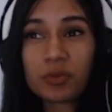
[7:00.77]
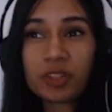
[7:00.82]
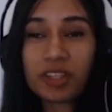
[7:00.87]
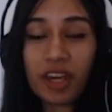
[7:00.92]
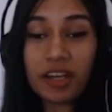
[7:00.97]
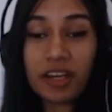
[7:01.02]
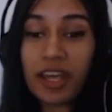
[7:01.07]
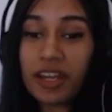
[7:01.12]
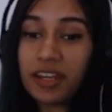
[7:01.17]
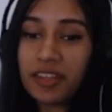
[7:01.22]

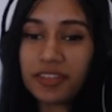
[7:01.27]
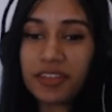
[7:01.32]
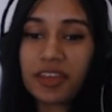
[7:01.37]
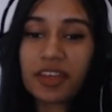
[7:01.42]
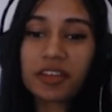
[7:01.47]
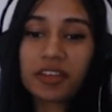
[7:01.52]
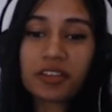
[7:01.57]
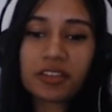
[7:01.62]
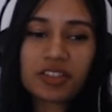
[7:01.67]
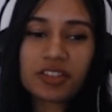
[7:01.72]
done
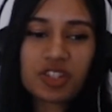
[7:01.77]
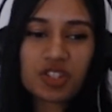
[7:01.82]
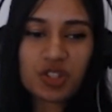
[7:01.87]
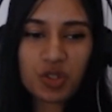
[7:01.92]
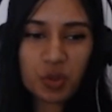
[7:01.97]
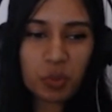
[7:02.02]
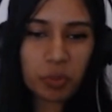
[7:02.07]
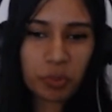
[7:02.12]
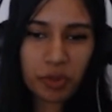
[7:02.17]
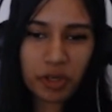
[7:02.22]
anything
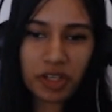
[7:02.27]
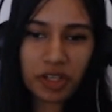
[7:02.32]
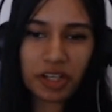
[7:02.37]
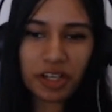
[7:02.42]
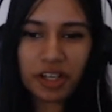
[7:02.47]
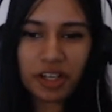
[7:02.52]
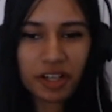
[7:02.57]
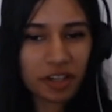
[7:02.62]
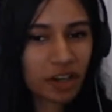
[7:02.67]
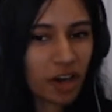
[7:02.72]

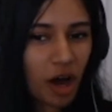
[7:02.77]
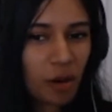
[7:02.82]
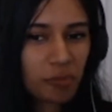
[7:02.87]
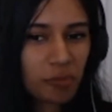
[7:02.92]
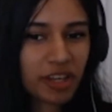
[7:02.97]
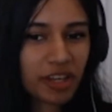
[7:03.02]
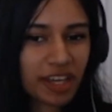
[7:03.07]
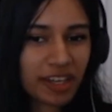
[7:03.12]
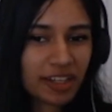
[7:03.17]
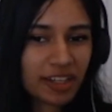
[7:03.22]
super
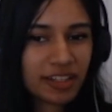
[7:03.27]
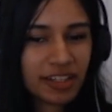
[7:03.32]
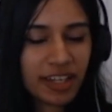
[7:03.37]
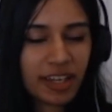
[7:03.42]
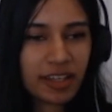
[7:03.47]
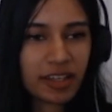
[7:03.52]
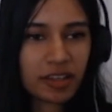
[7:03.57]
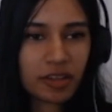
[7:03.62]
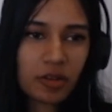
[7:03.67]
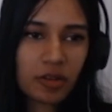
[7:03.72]
complicated
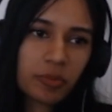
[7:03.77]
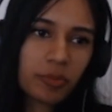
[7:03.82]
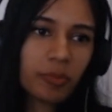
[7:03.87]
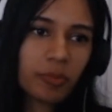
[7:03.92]
yet,